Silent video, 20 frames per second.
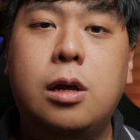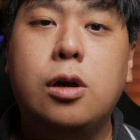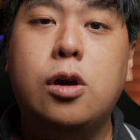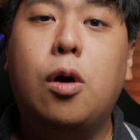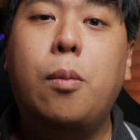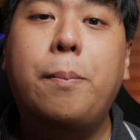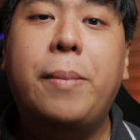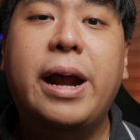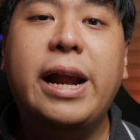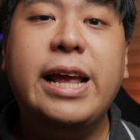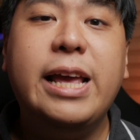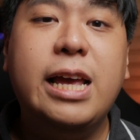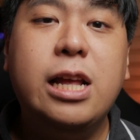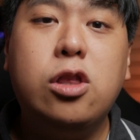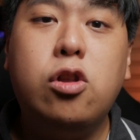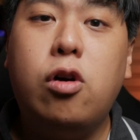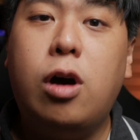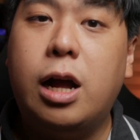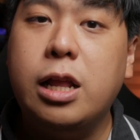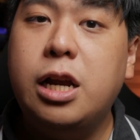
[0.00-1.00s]
Comparing
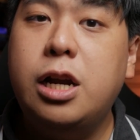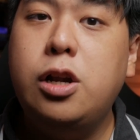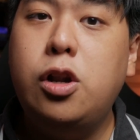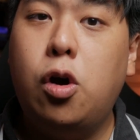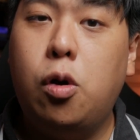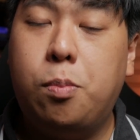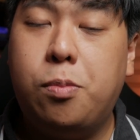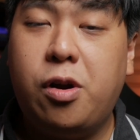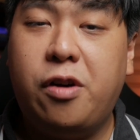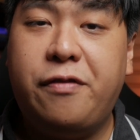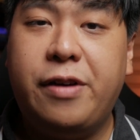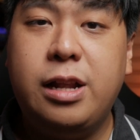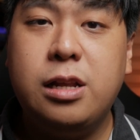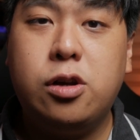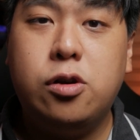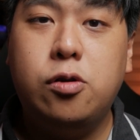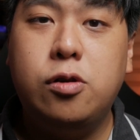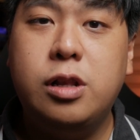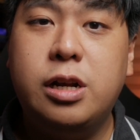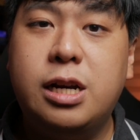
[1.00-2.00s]
it to other low-profile
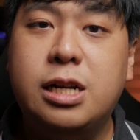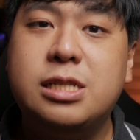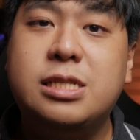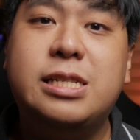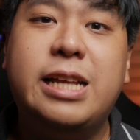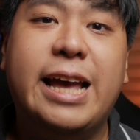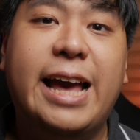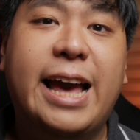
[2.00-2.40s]
coolers, the